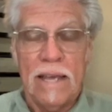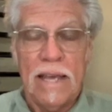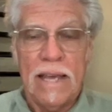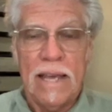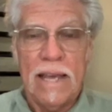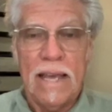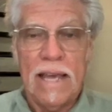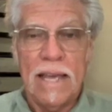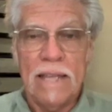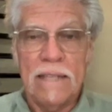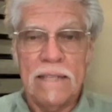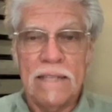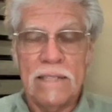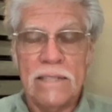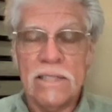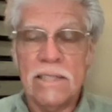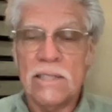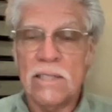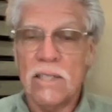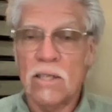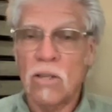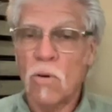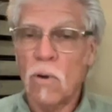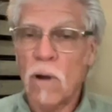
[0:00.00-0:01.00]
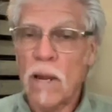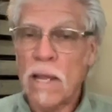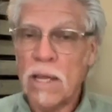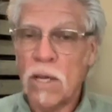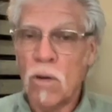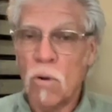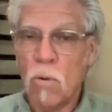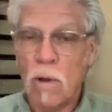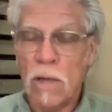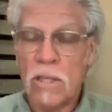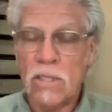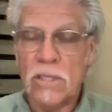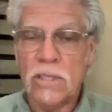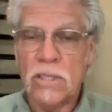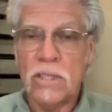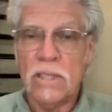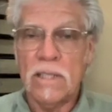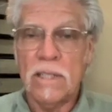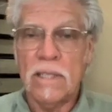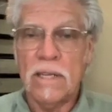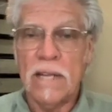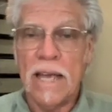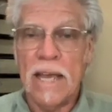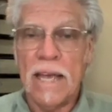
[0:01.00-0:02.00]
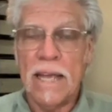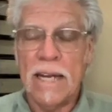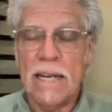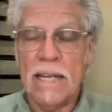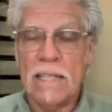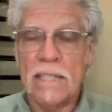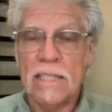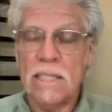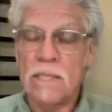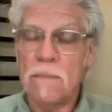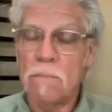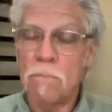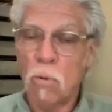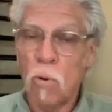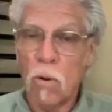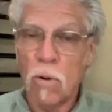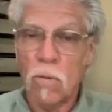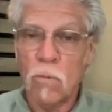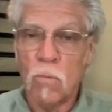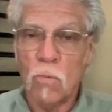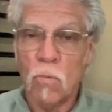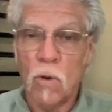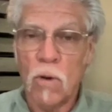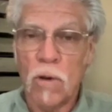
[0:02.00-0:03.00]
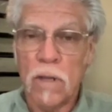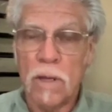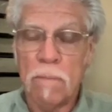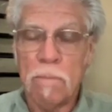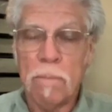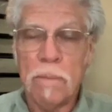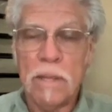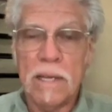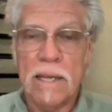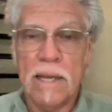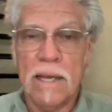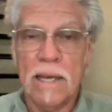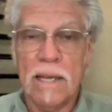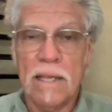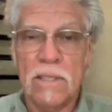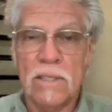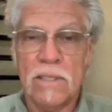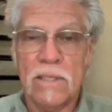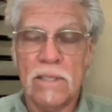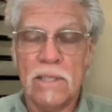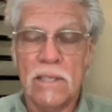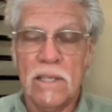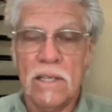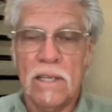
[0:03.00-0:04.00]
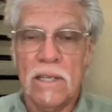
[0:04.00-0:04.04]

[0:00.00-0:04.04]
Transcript: And this is a great question, and it's an important one because